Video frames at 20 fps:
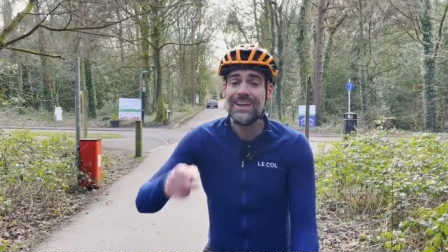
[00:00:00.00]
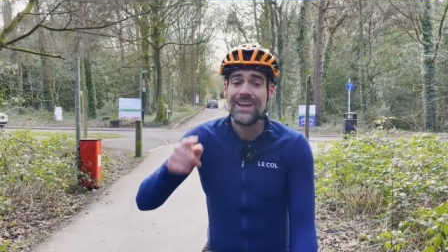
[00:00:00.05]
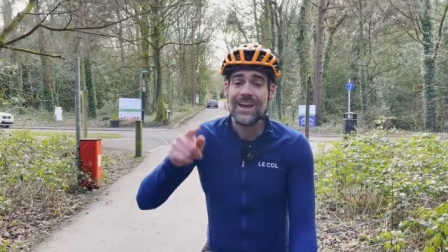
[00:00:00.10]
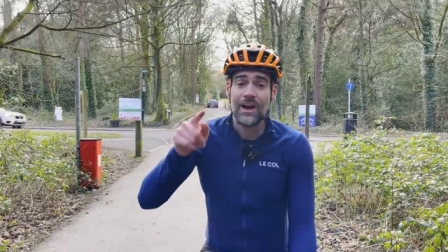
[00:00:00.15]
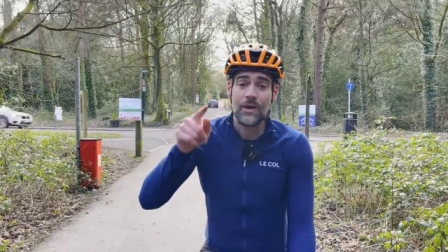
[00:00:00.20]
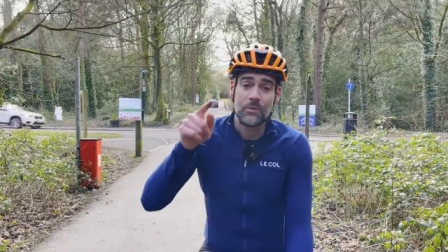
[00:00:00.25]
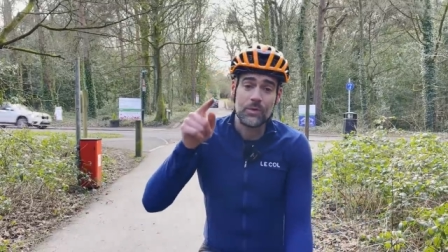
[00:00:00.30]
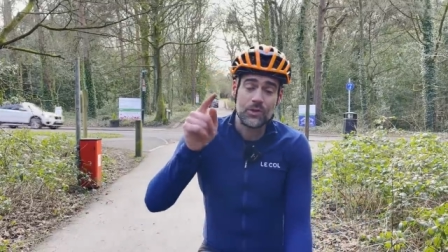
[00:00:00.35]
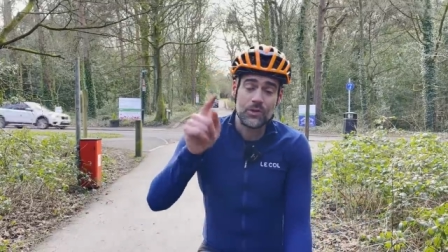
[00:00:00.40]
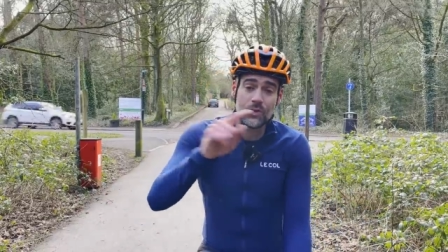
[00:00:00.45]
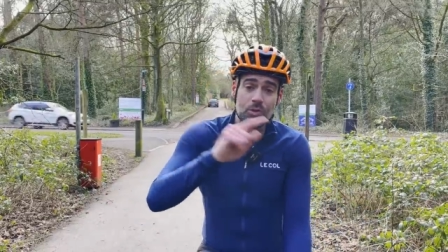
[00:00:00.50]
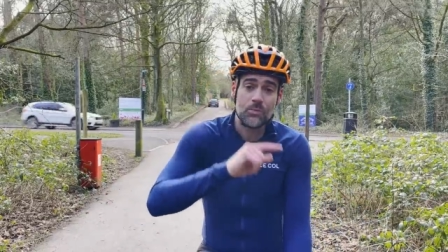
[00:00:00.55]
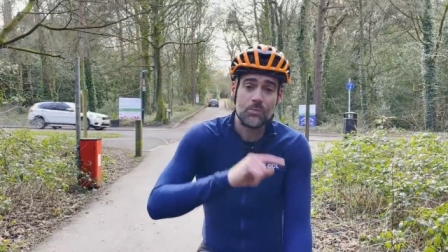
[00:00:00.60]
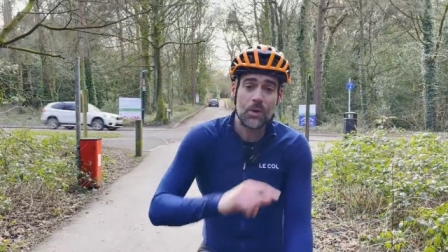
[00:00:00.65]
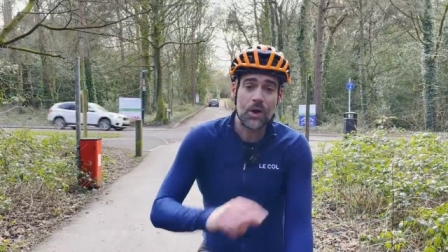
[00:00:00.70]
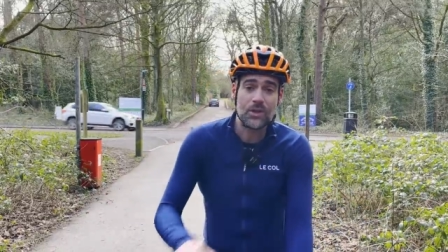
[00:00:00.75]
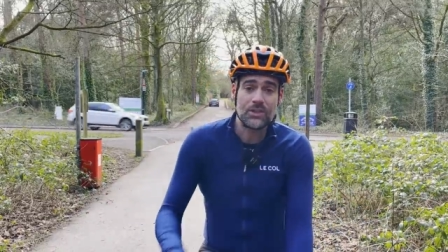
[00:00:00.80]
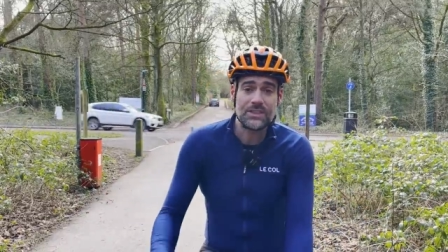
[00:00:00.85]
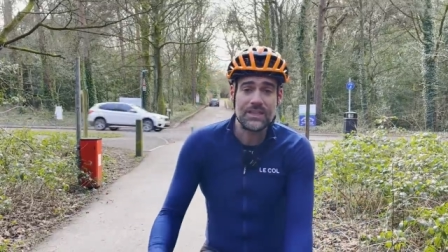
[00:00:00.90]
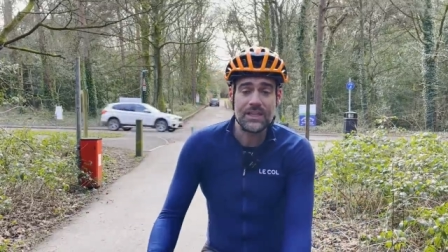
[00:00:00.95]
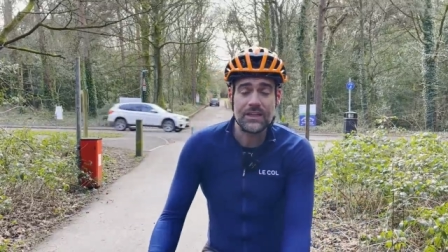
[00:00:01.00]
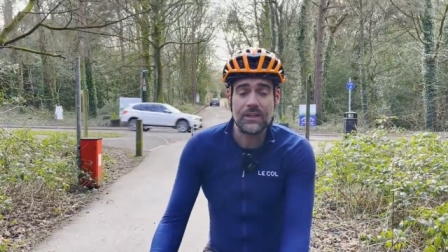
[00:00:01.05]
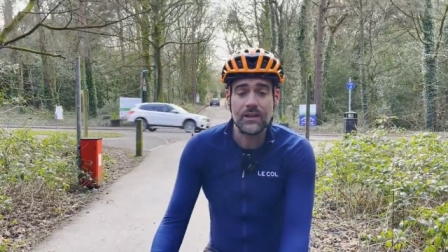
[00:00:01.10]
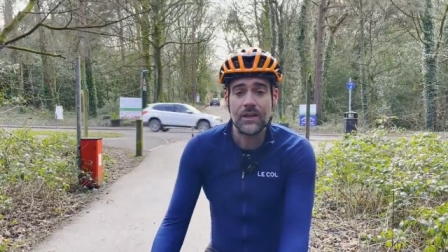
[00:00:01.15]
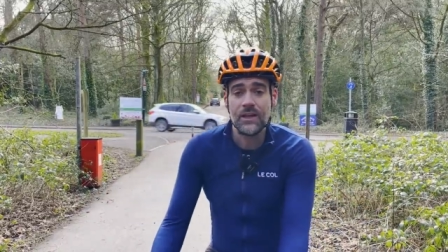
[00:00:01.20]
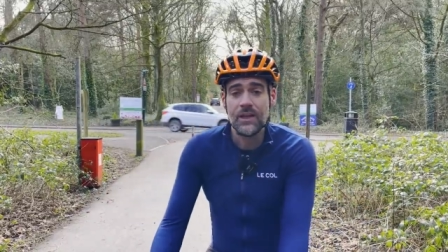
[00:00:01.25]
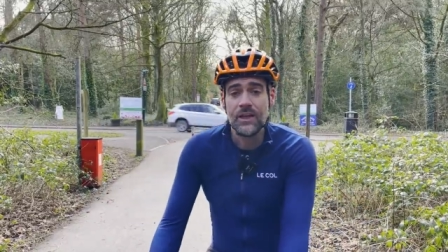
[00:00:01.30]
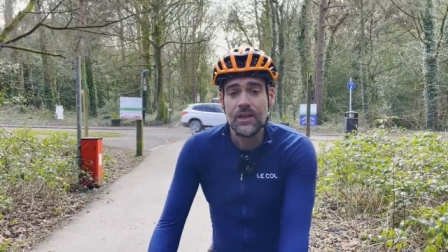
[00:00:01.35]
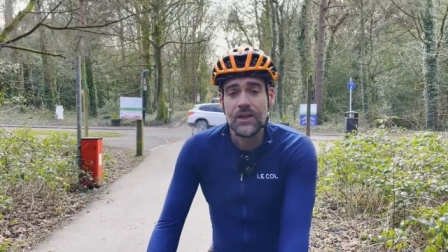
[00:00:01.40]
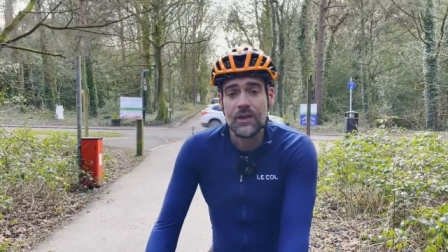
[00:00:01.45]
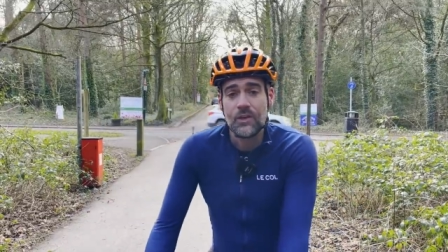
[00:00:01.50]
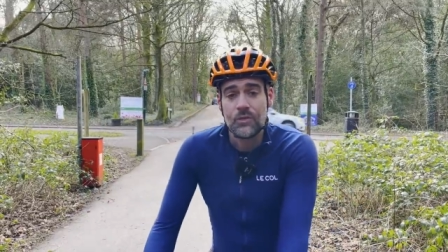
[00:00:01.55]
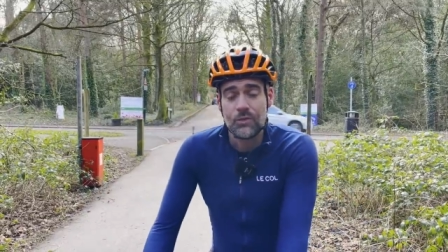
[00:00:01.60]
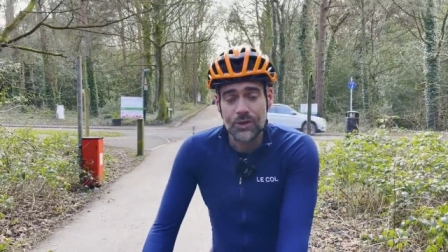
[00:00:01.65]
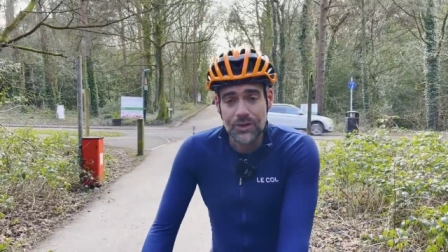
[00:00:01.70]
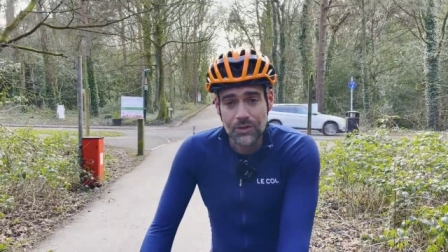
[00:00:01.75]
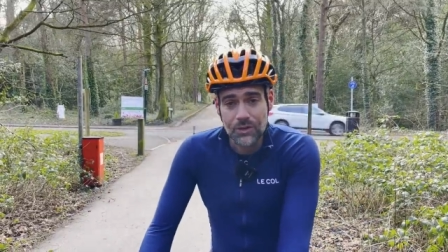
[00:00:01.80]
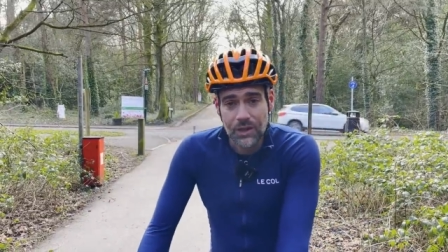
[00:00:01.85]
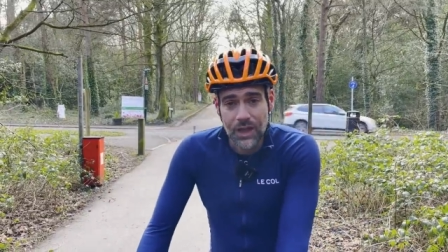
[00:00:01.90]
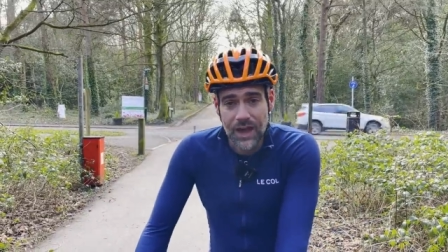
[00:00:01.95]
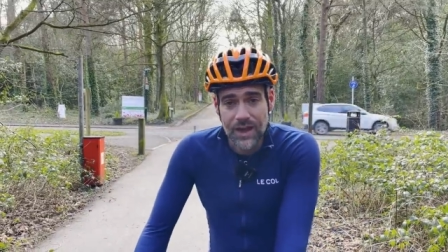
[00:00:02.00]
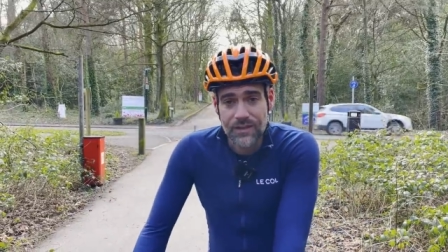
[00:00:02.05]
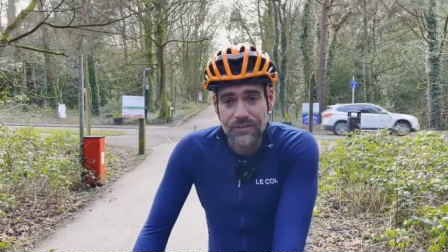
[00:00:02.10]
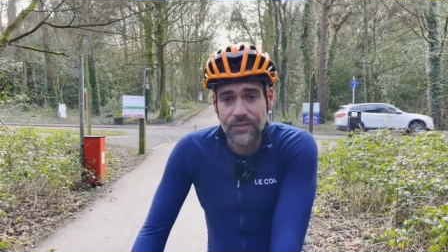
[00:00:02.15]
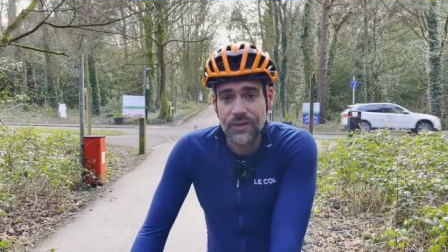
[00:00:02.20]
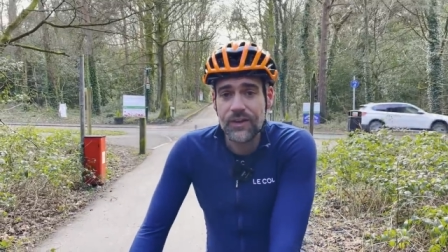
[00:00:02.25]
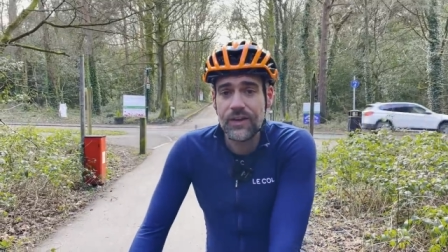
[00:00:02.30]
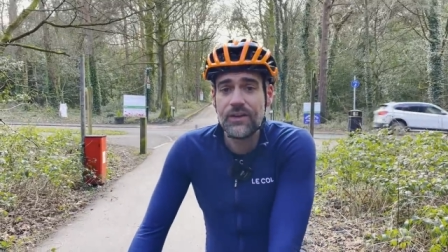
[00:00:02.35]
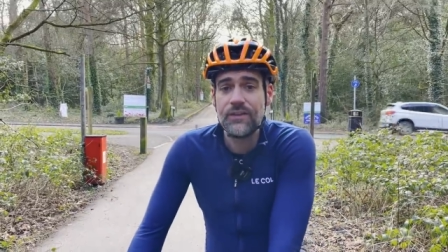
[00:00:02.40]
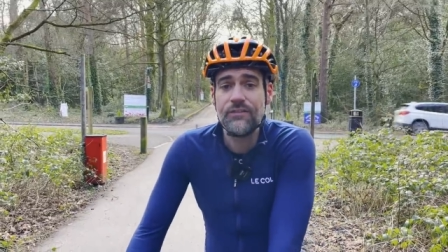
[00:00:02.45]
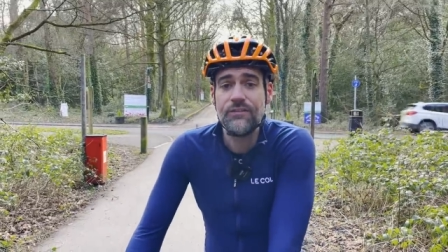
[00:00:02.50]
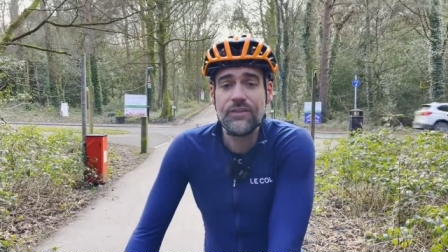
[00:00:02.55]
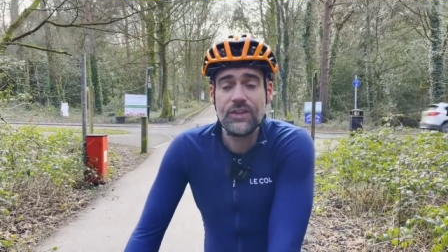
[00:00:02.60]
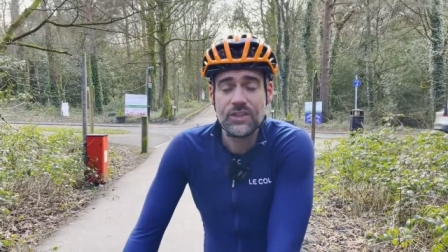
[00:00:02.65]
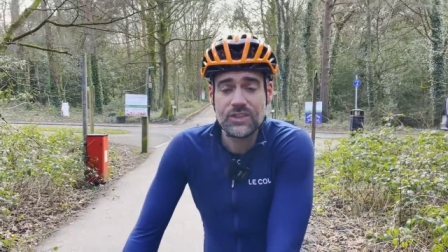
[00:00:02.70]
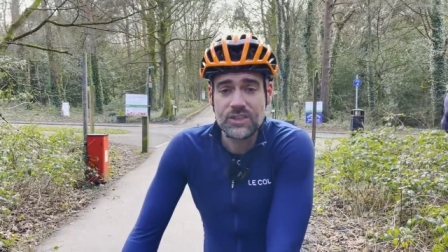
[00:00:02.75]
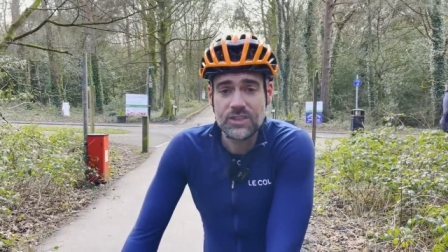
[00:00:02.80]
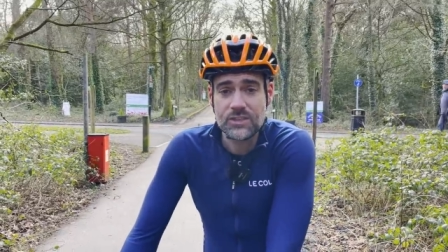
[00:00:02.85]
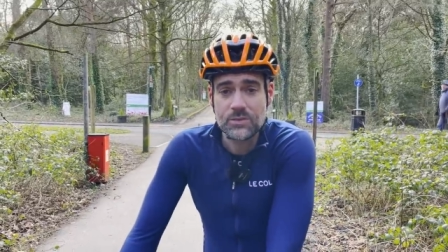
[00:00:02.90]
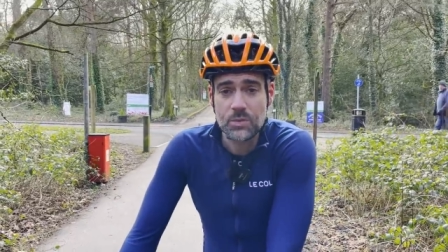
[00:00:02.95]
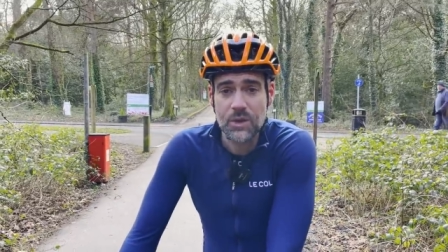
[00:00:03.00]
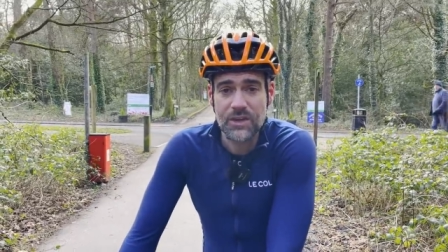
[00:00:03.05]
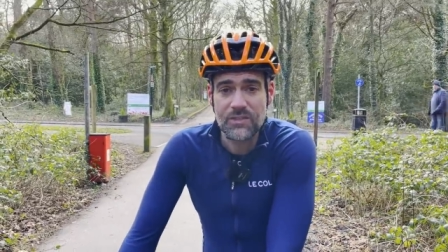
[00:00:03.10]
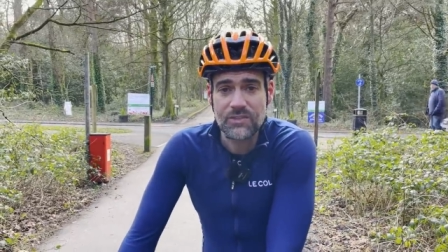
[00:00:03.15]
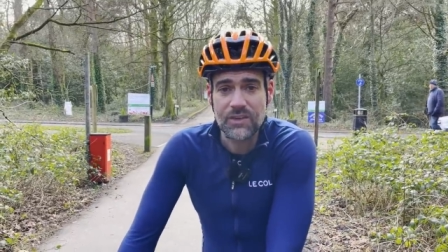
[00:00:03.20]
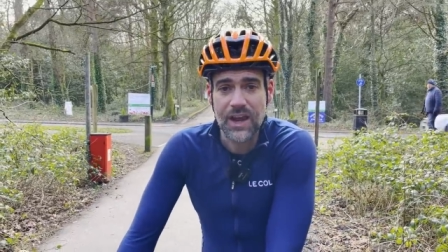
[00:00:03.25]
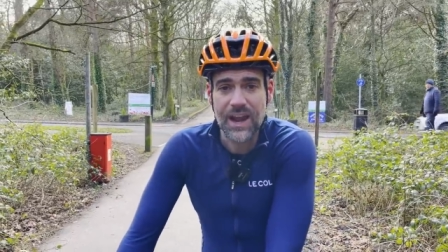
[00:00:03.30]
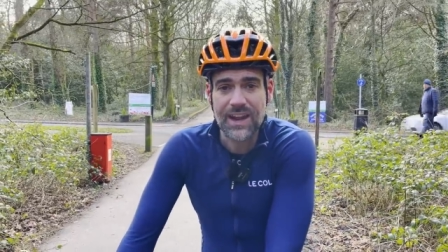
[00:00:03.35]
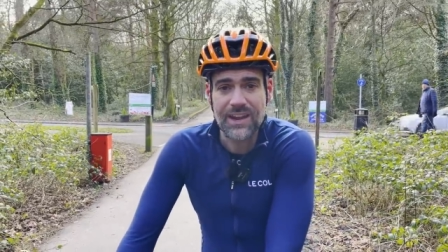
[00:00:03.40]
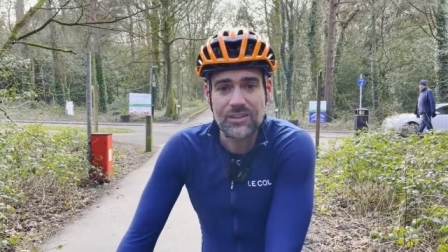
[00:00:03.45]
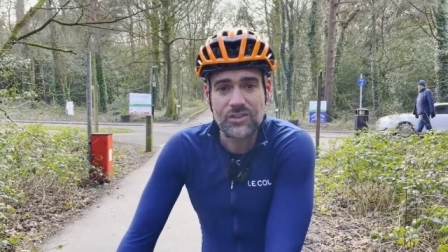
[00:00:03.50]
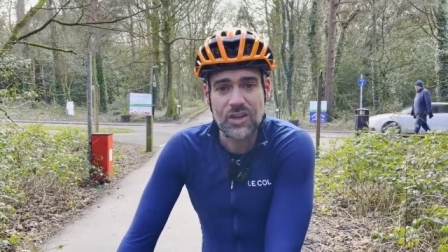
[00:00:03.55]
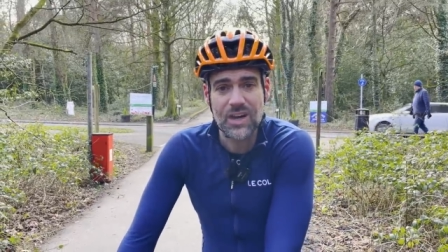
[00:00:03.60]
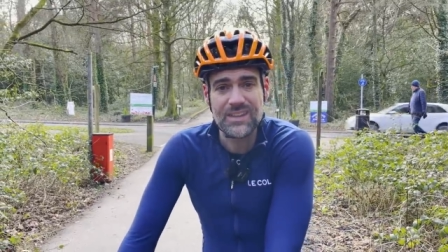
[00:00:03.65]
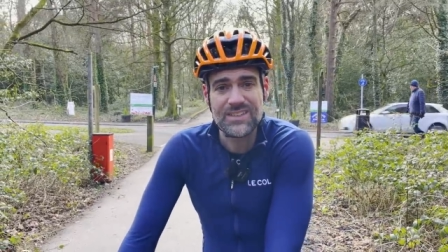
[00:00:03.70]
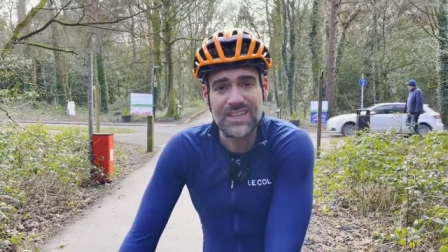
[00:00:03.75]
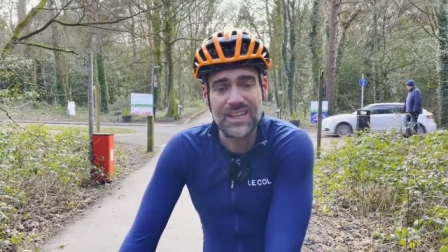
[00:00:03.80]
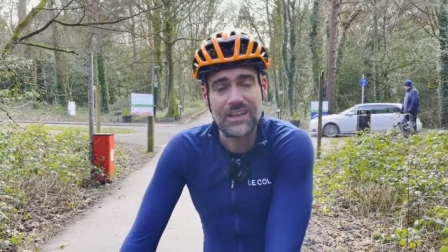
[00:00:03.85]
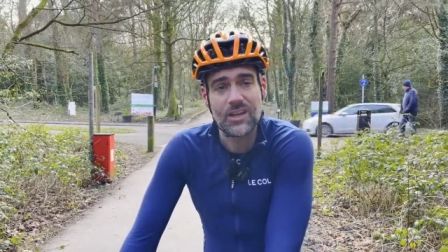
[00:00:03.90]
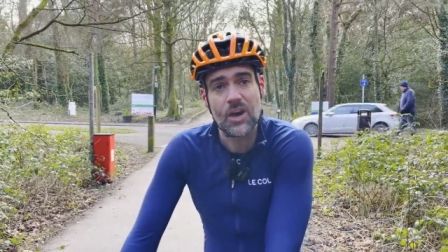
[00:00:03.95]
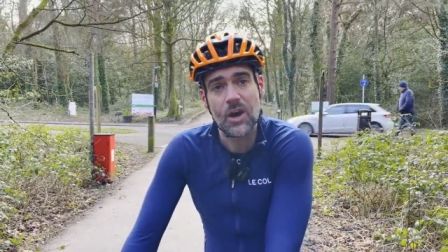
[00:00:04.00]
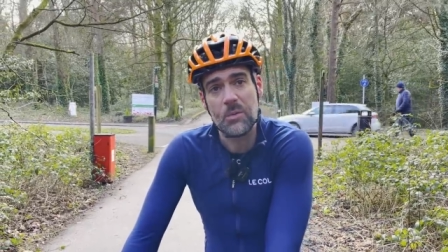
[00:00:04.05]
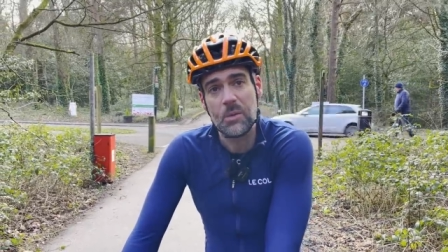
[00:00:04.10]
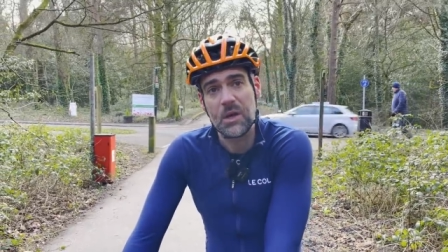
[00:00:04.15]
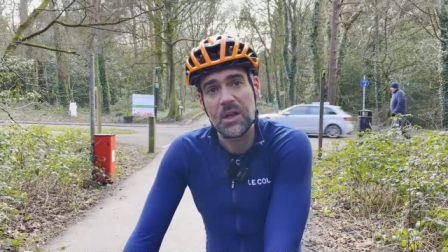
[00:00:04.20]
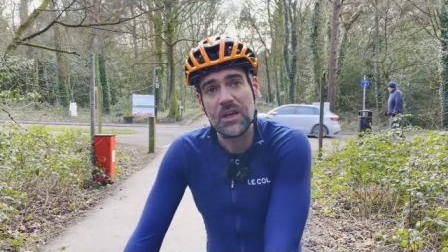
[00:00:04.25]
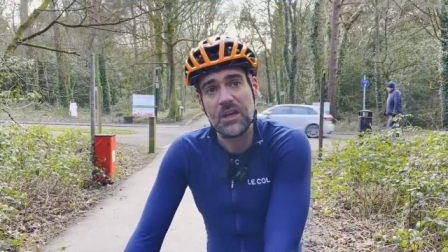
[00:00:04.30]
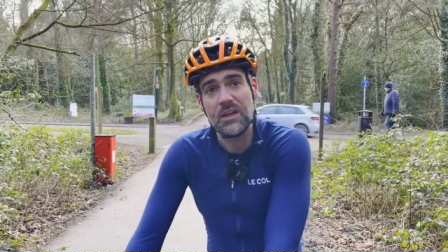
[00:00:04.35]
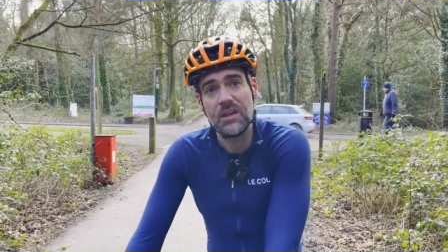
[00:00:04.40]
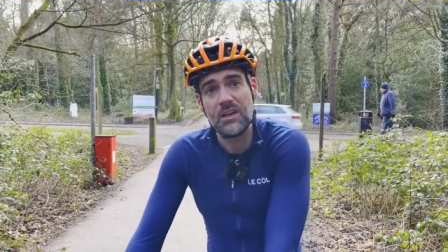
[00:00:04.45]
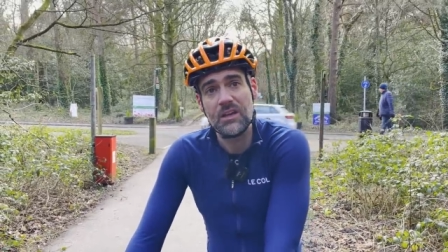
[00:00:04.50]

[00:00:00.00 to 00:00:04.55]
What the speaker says: and we'll do Box Hill, real life versus Zwift, and I'll try and take the com on it.